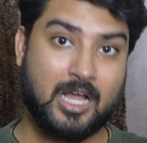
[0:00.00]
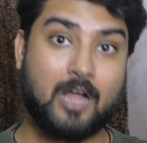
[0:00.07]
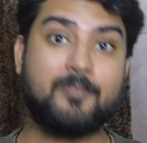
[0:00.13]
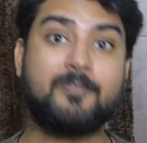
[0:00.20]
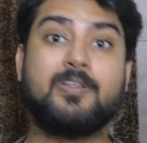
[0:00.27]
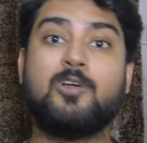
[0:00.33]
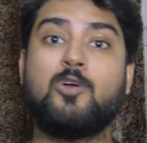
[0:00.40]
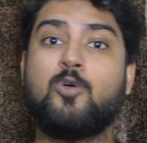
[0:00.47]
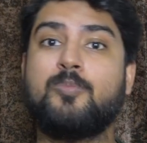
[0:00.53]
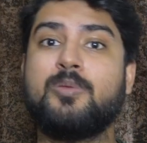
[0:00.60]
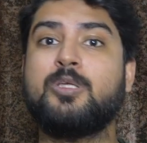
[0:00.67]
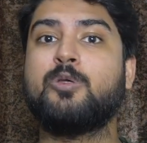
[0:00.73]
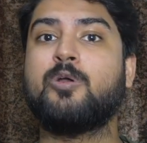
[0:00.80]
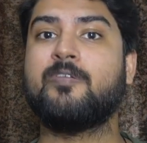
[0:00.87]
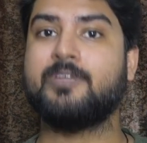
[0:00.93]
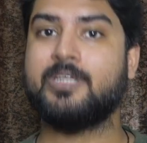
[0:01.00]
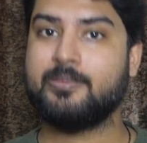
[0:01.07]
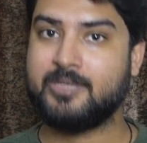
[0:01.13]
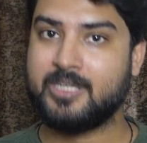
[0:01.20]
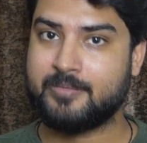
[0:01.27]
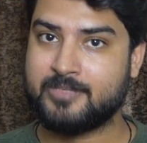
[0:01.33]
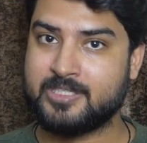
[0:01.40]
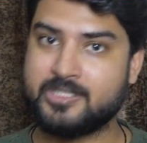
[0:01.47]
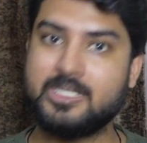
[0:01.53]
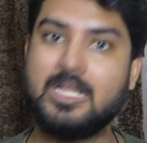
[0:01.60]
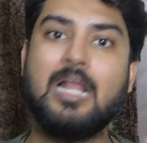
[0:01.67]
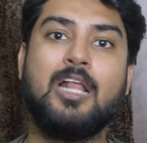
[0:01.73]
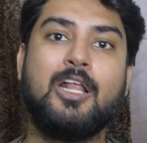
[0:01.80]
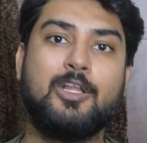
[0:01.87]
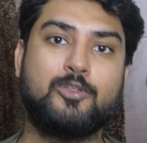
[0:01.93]
After OP, you have DBMS
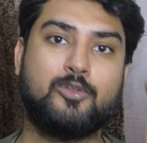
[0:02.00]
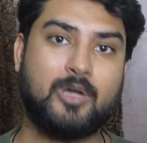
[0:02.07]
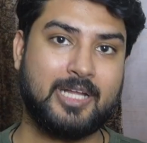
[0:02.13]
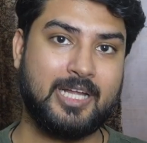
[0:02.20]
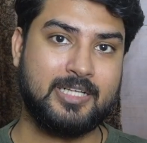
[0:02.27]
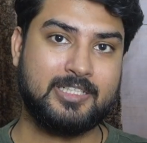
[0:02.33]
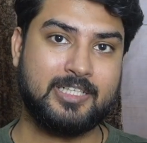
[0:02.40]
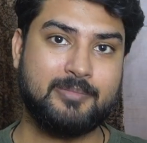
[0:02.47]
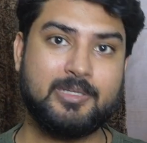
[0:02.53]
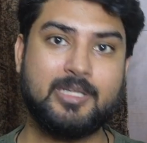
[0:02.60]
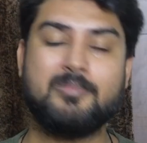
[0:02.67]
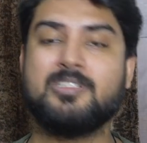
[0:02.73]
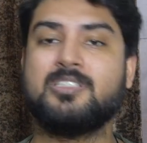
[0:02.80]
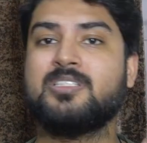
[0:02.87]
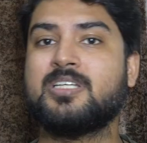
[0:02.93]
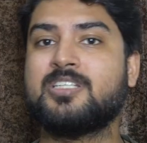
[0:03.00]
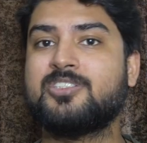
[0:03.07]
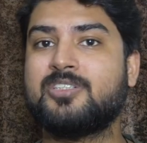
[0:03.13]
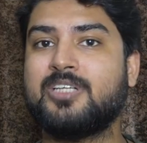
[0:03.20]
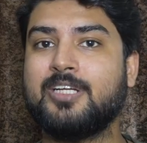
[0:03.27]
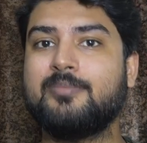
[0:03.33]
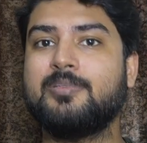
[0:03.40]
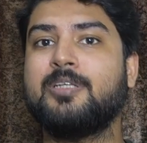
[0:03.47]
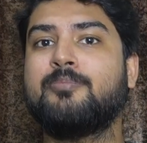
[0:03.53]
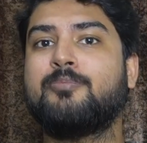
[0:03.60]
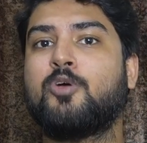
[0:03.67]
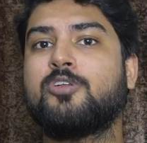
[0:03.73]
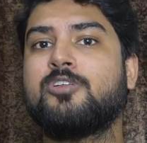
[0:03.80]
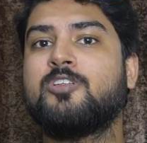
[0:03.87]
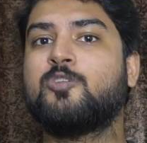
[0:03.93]
so again, DBMS is extremely important,